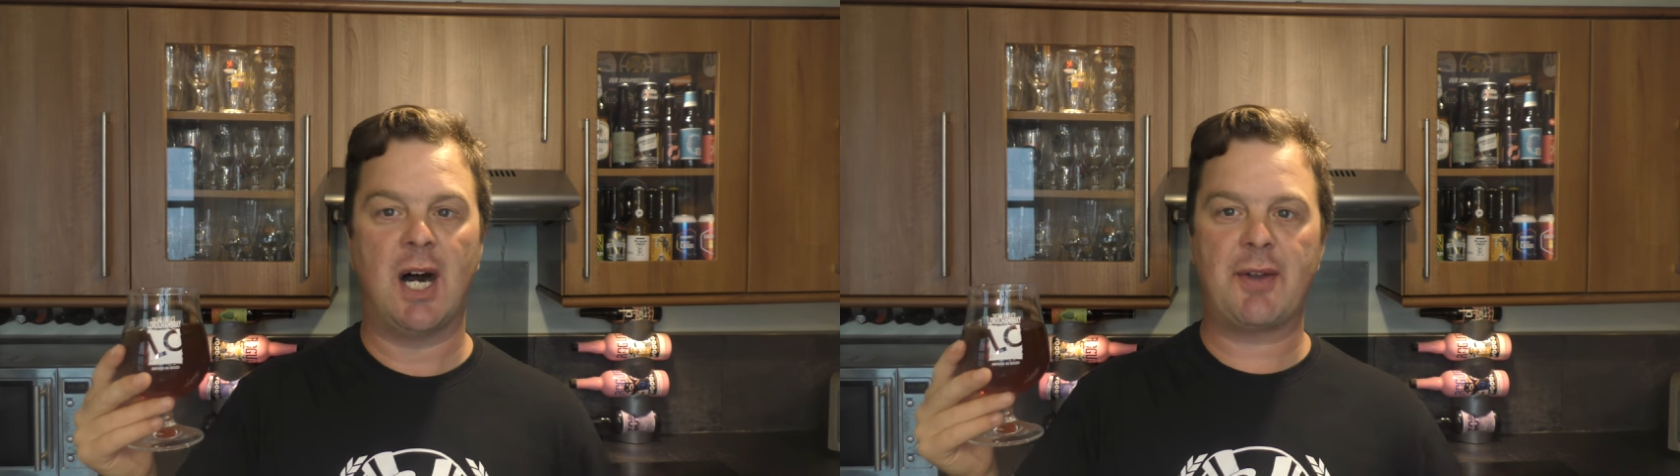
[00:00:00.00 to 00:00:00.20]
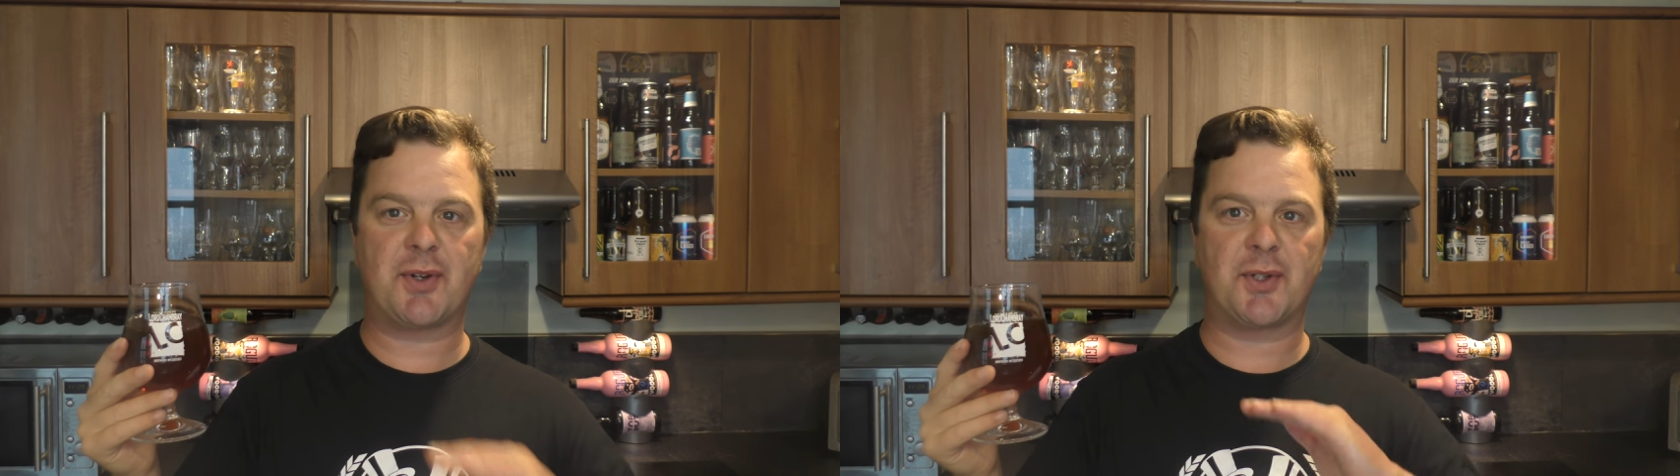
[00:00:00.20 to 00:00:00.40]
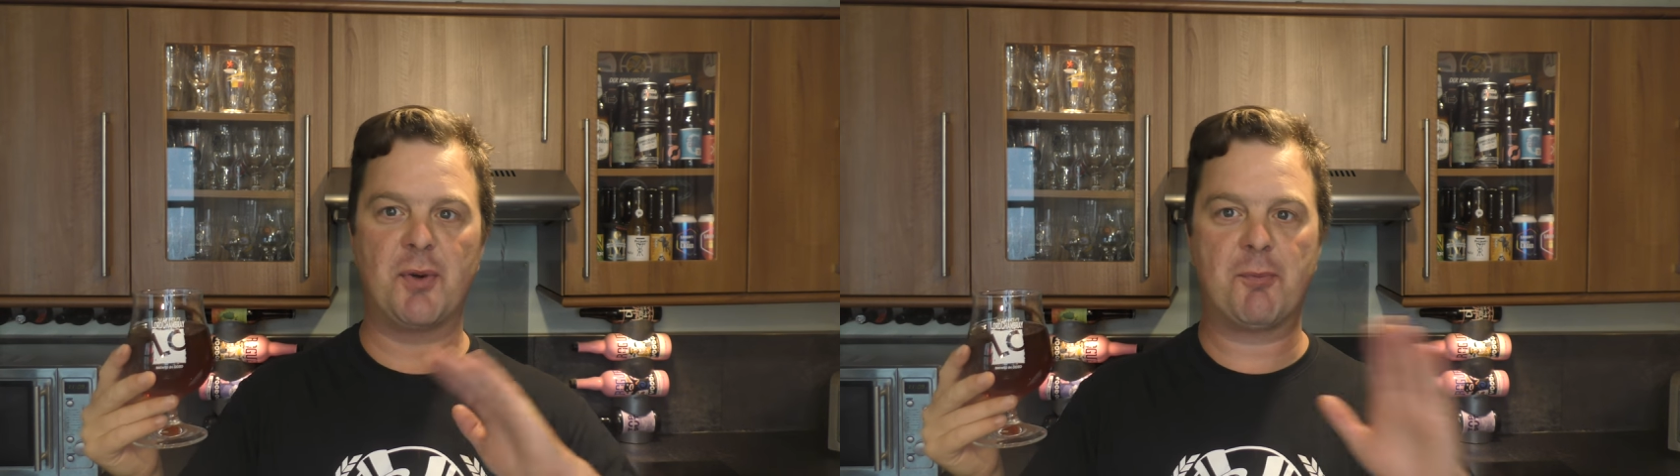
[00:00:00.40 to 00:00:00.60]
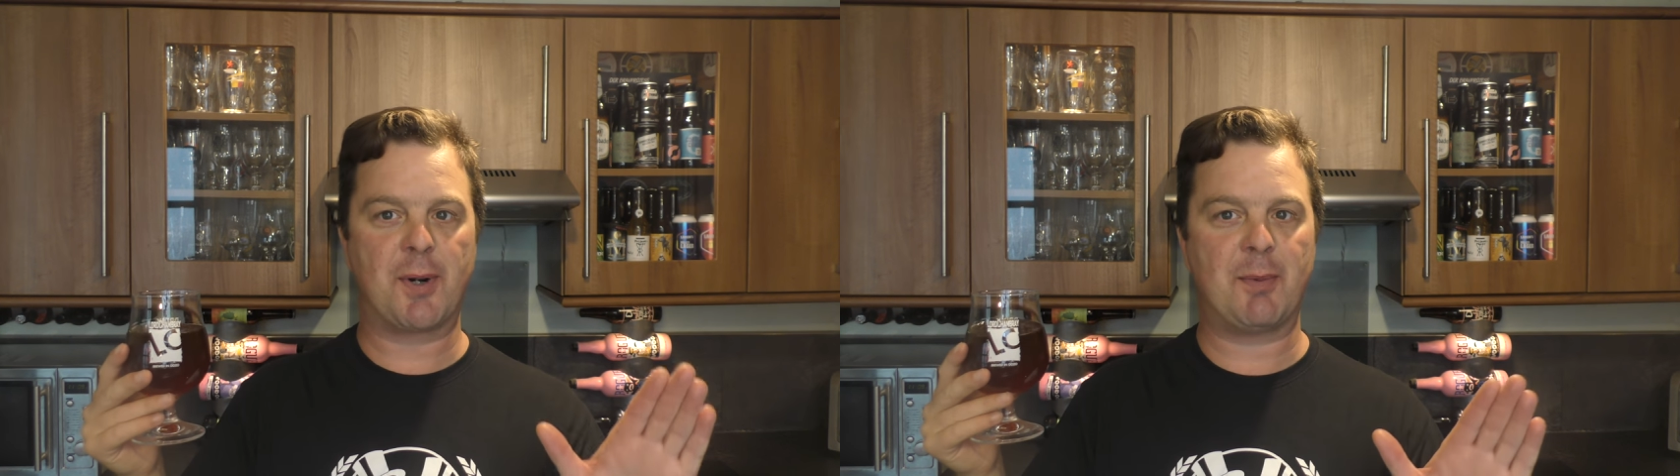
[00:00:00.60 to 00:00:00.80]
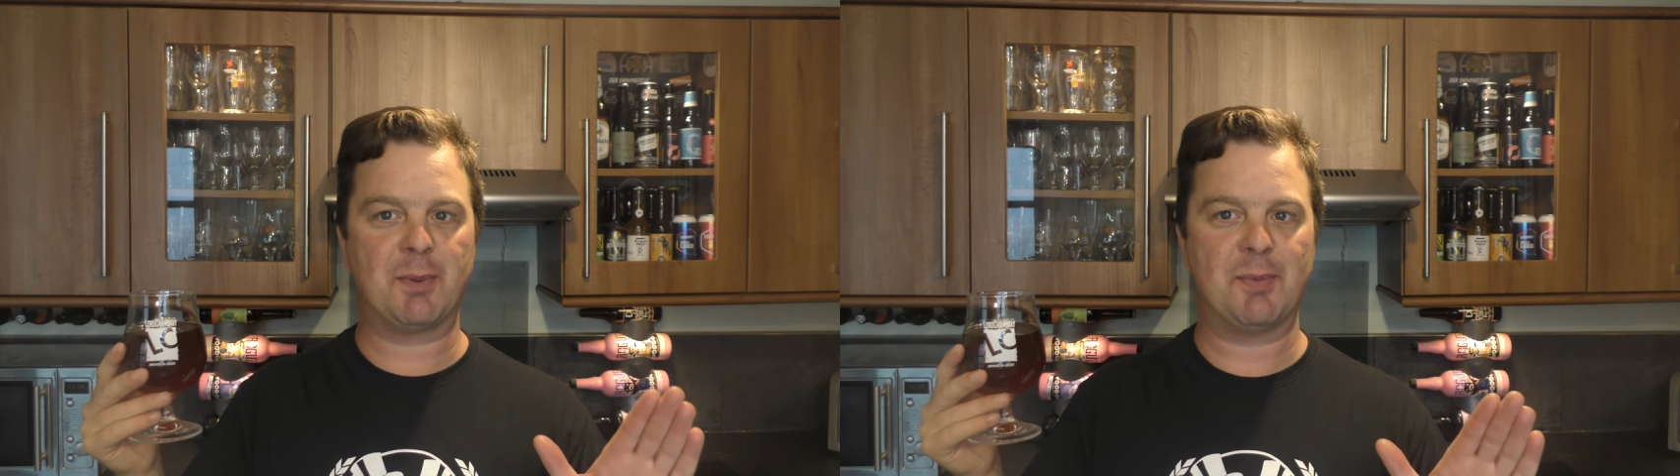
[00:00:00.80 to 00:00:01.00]
I've got no
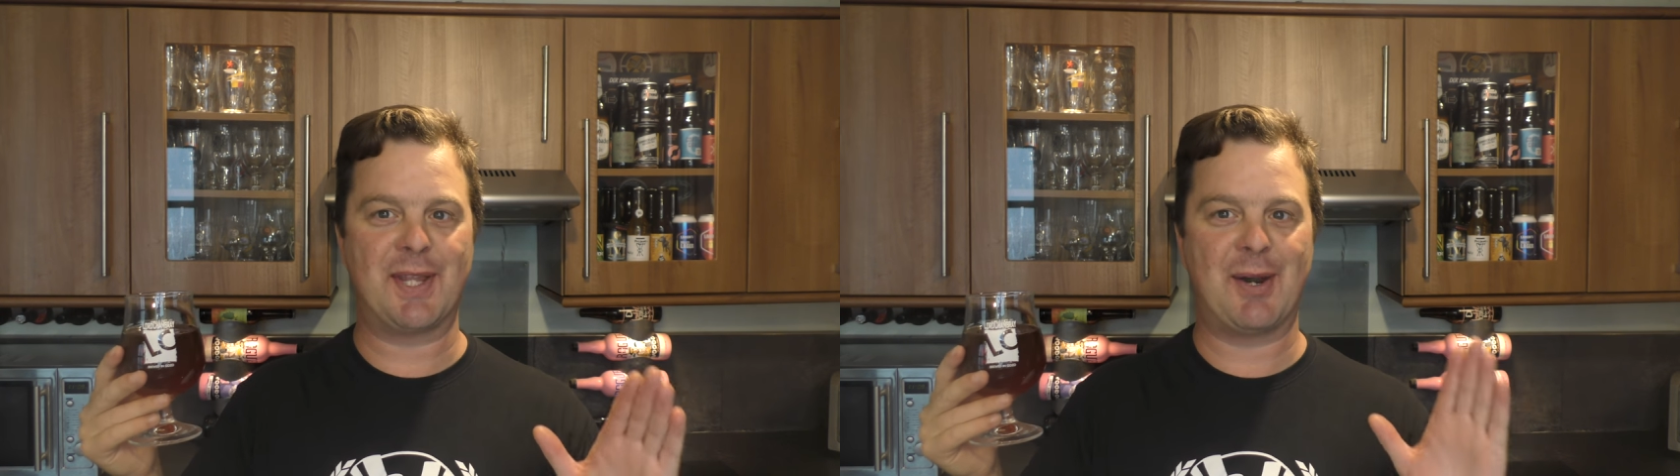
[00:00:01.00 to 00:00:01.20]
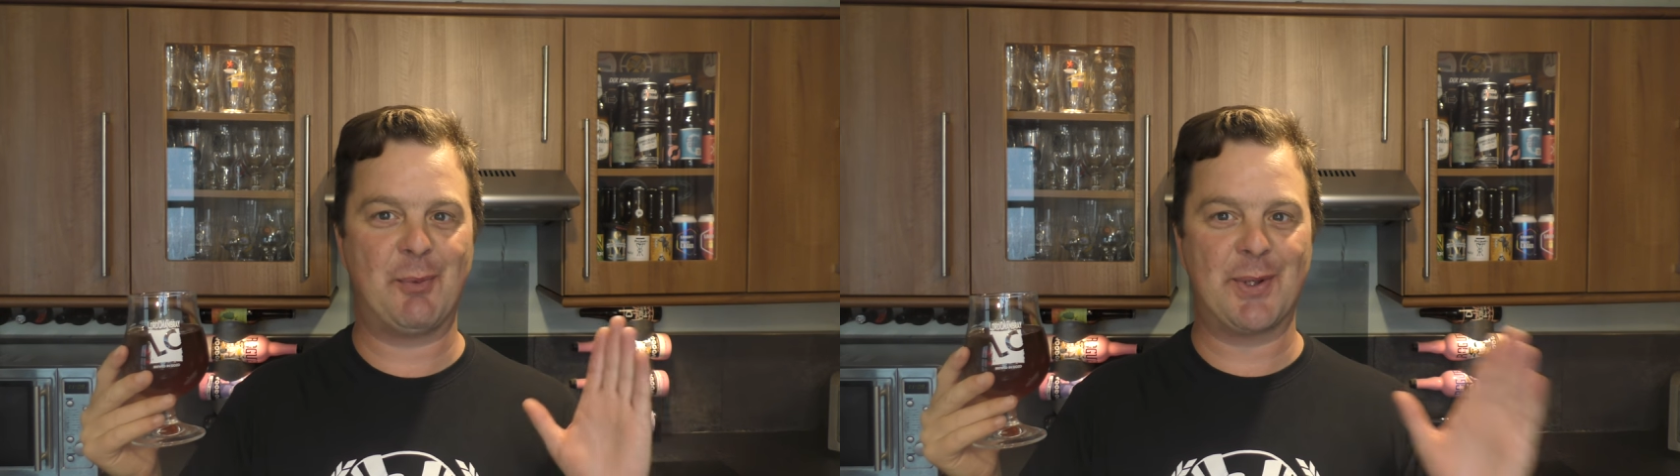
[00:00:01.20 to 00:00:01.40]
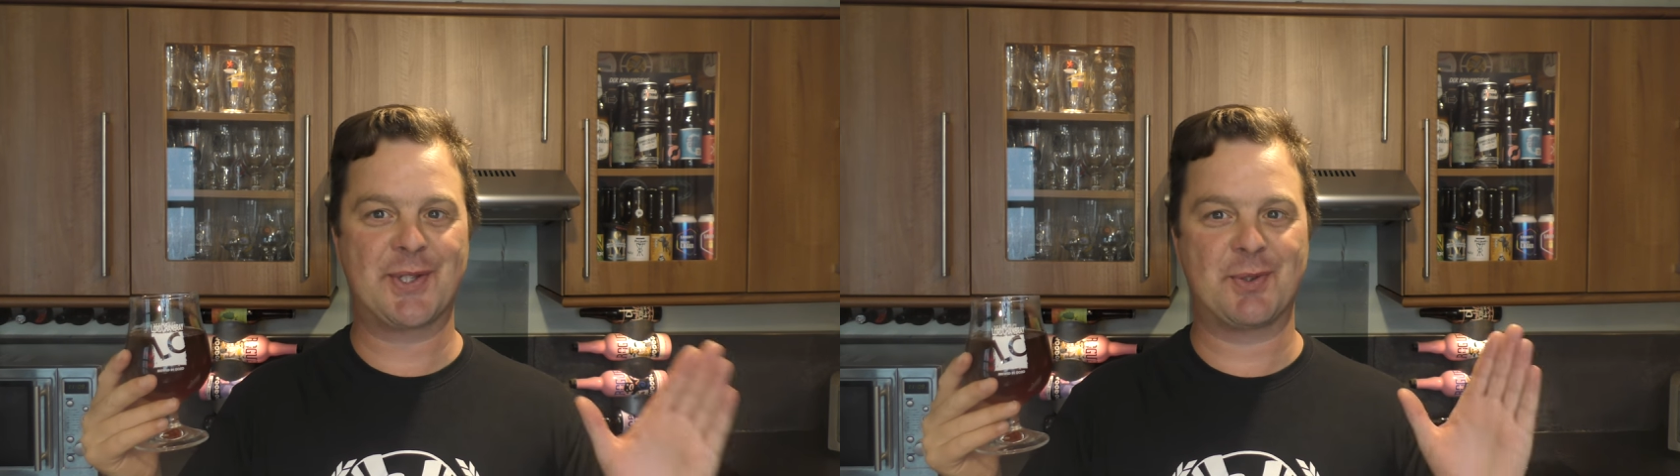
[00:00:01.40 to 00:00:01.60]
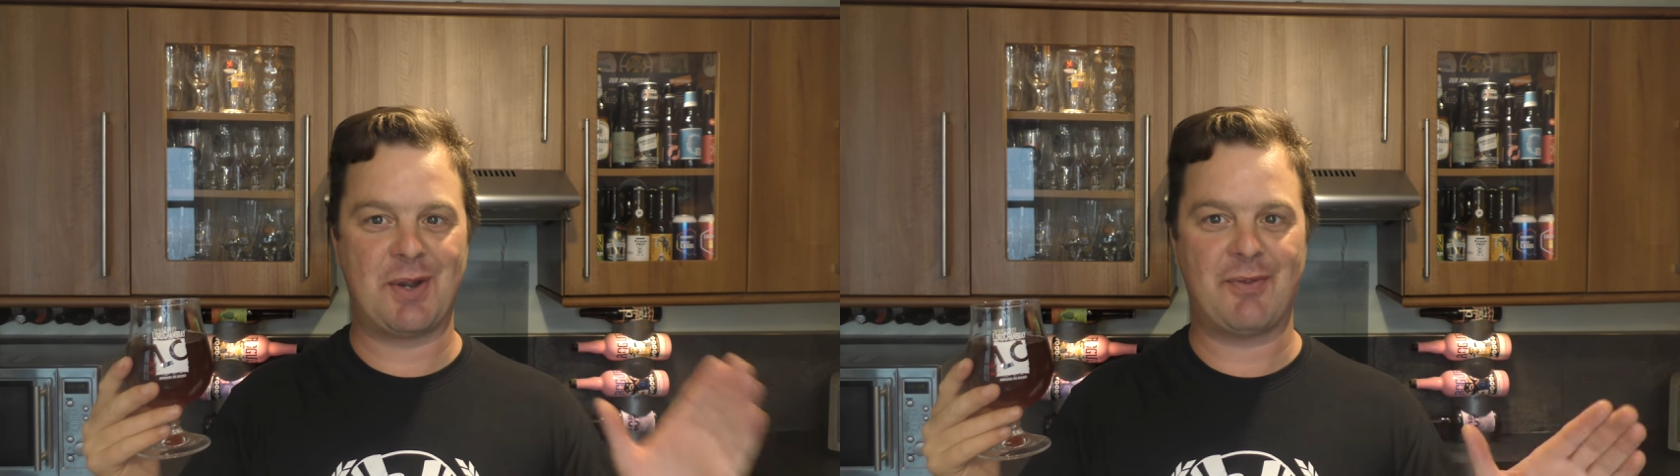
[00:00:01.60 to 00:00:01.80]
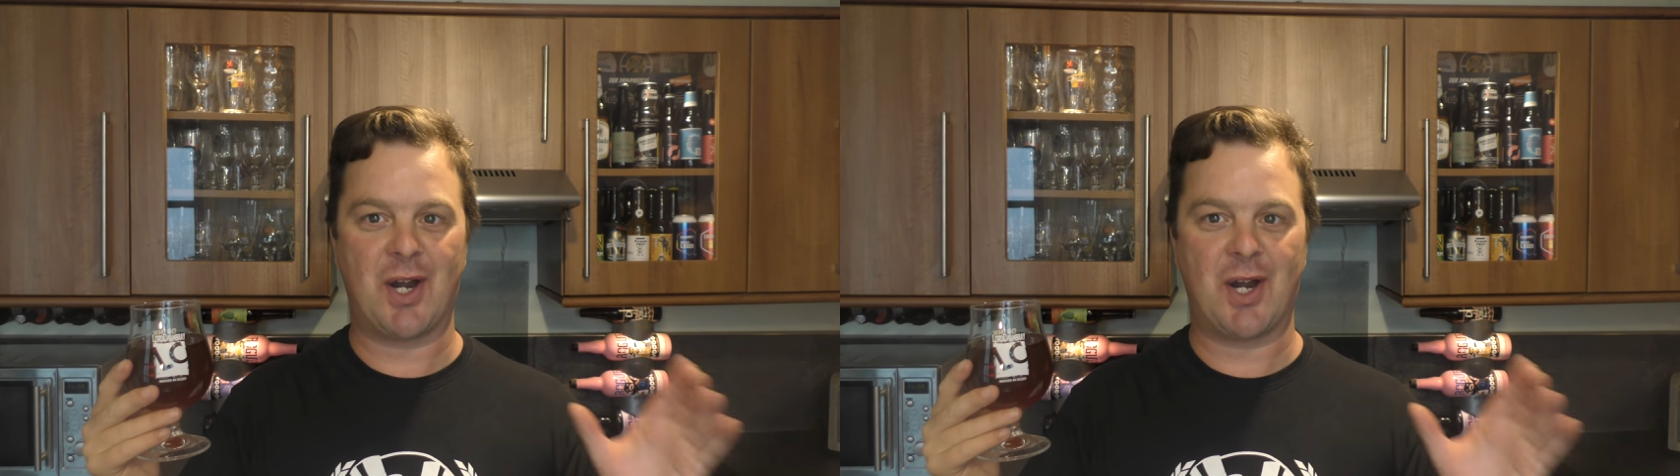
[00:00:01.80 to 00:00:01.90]
problem with that whatsoever.